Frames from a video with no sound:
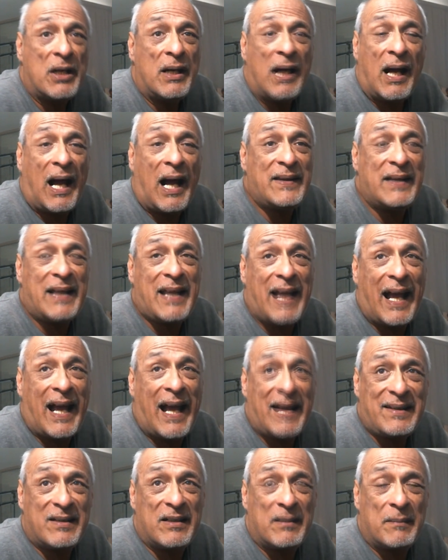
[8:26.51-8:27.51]
I think
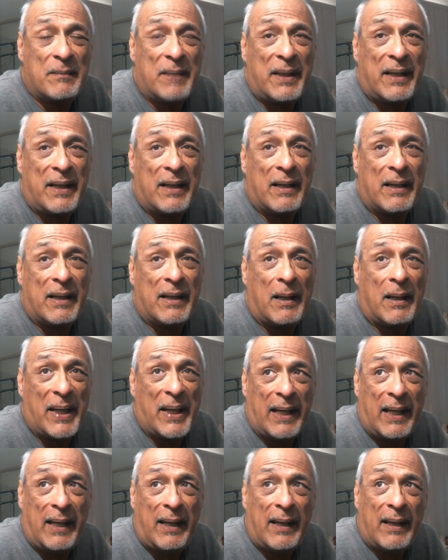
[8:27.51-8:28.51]
that's wow. going to be a, a
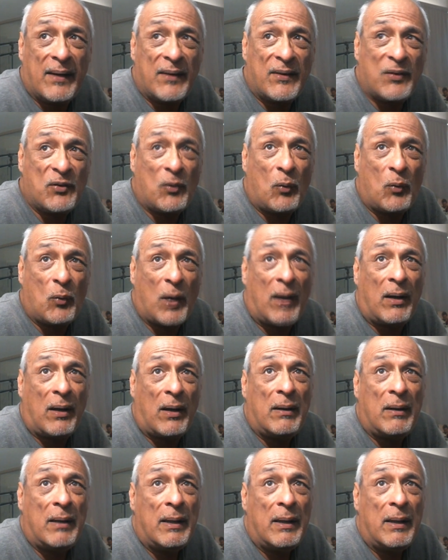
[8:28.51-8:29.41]
biggie as well.